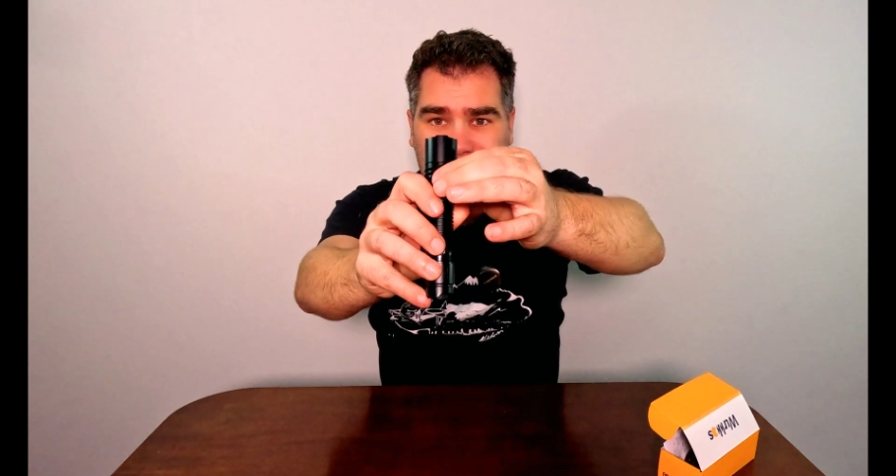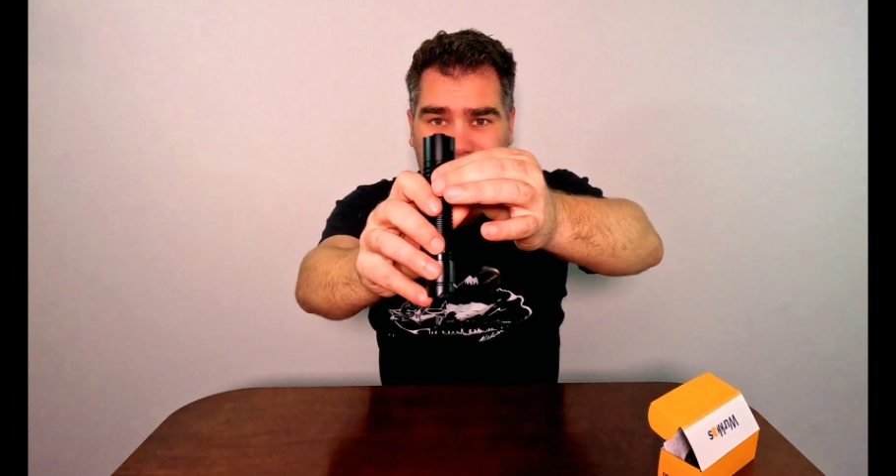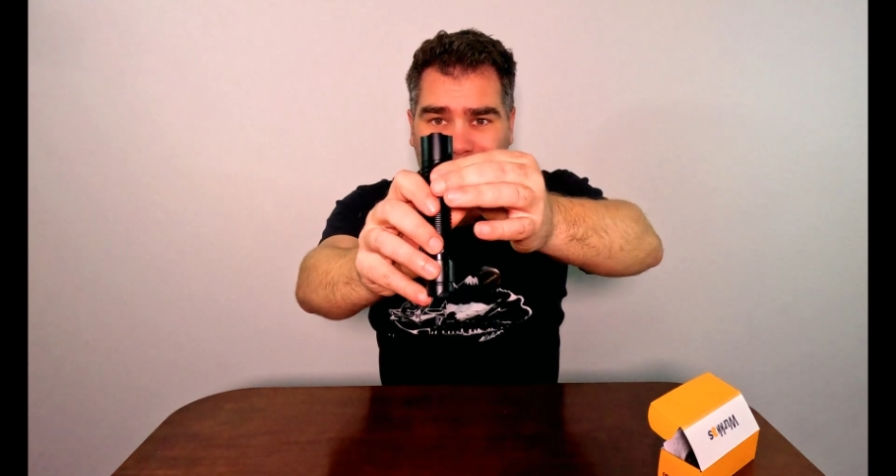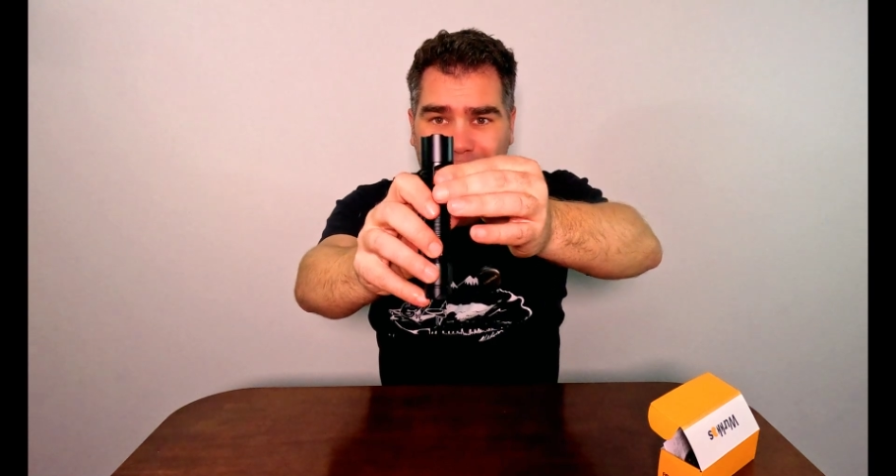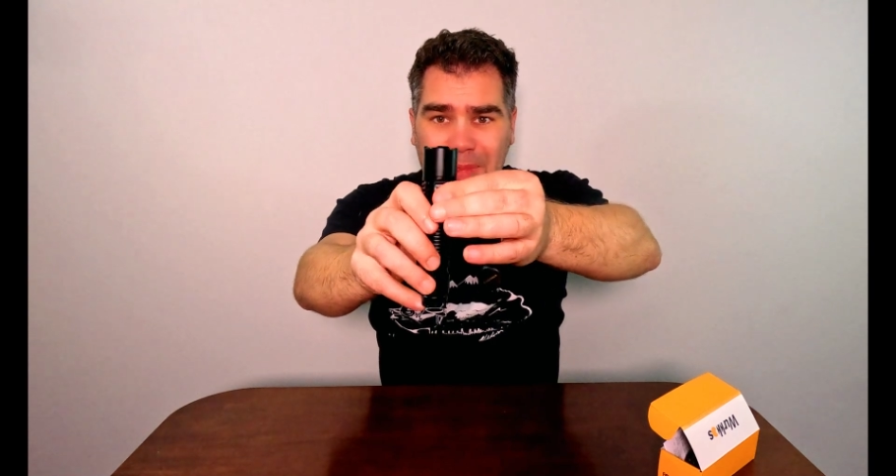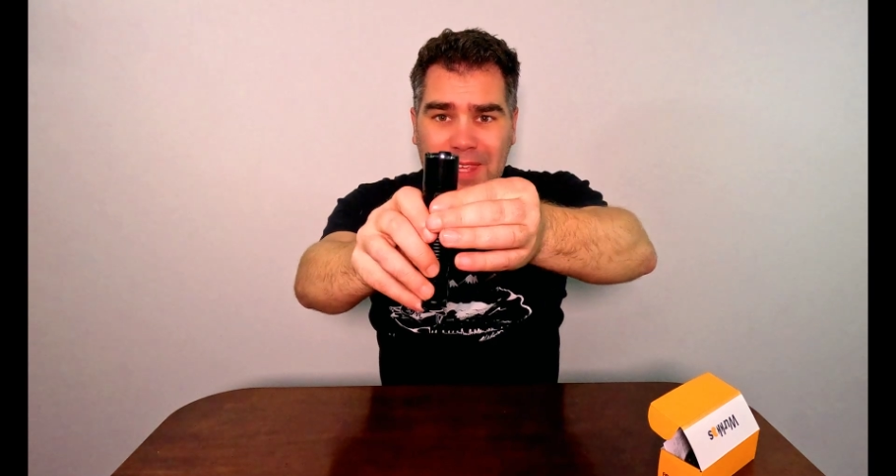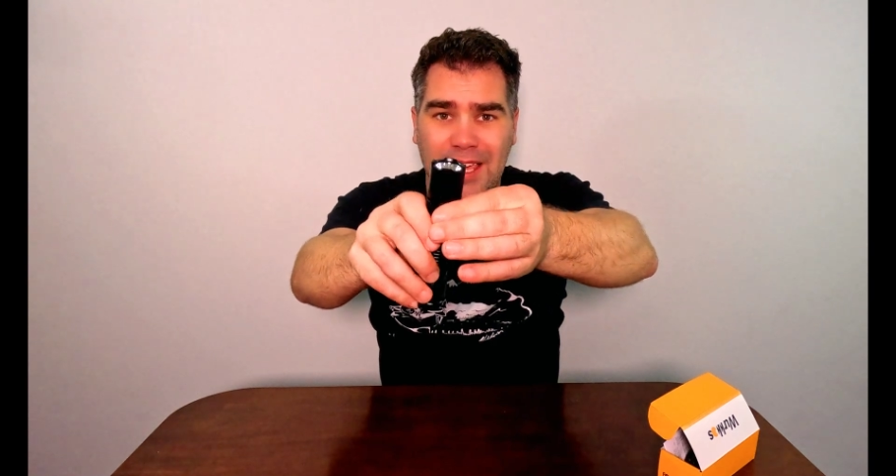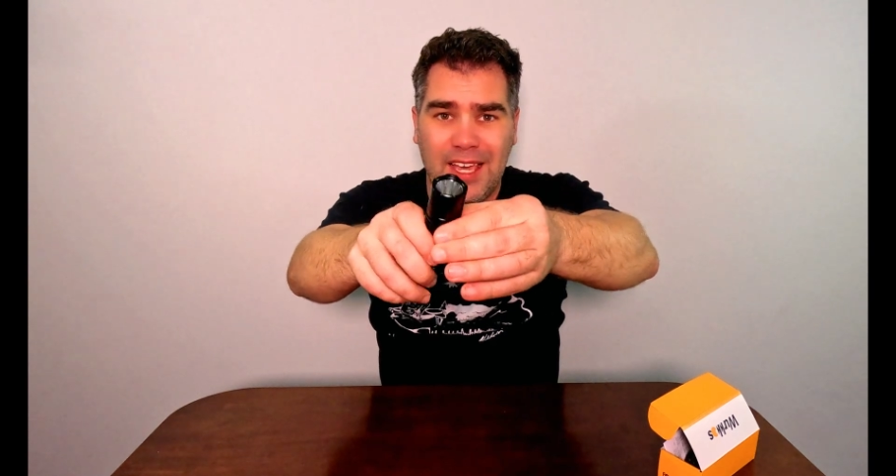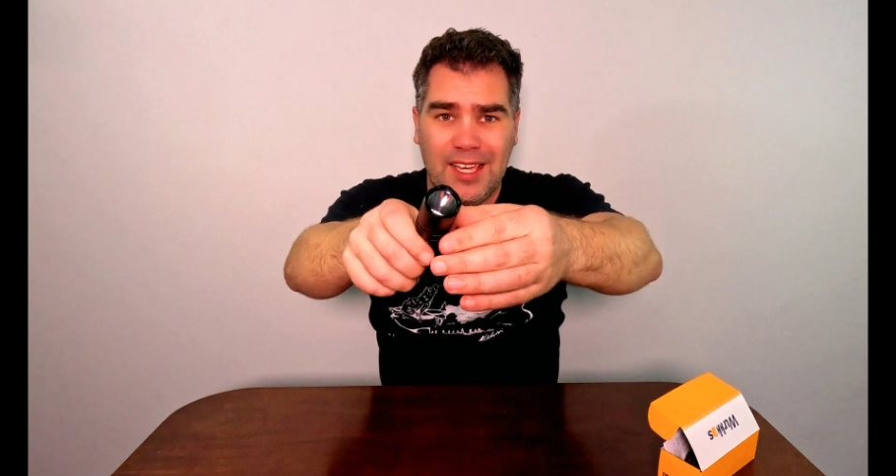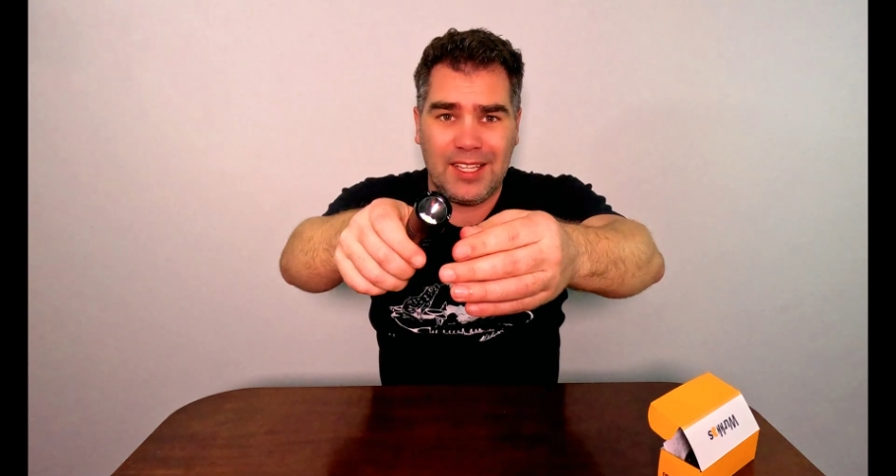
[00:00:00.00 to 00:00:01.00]
The
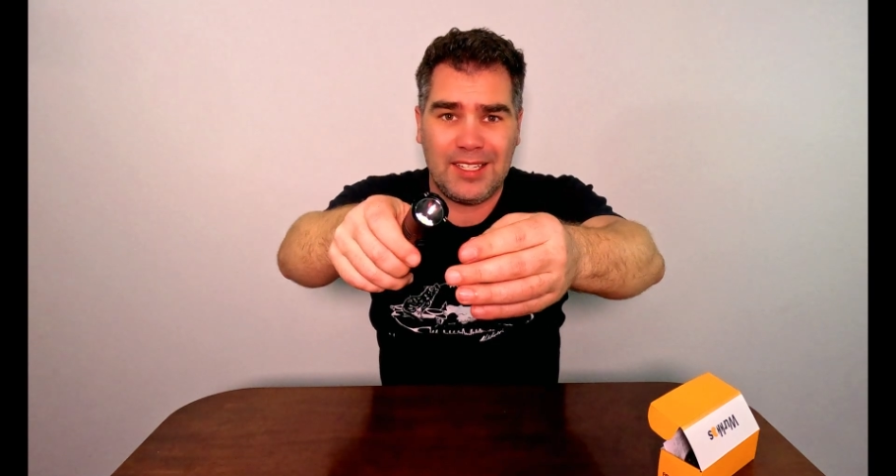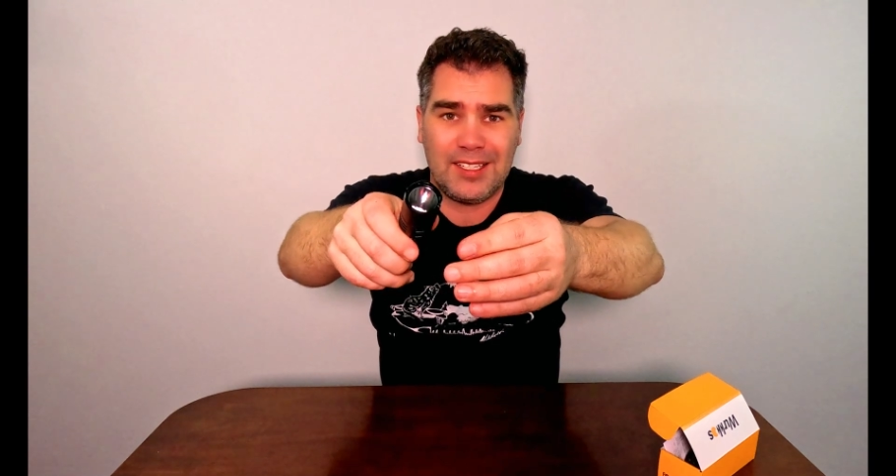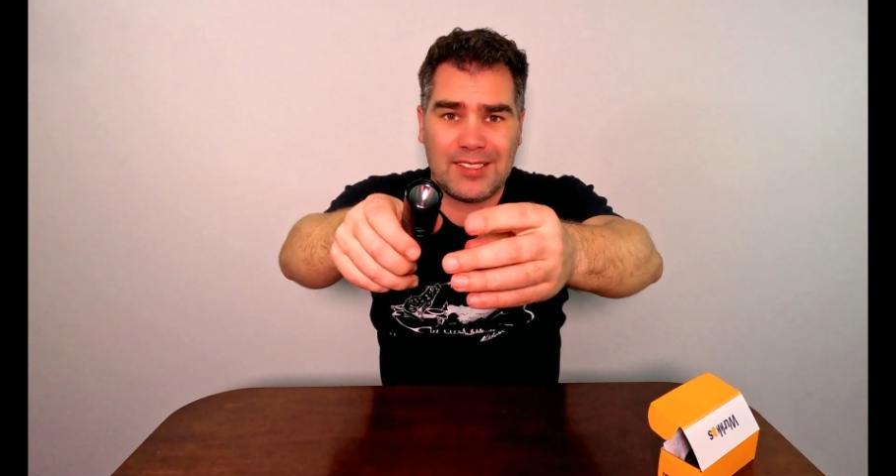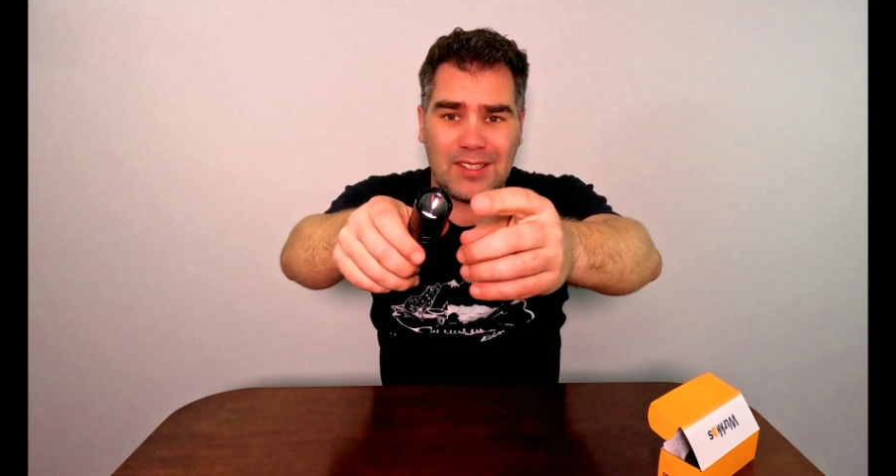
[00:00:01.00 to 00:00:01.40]
head is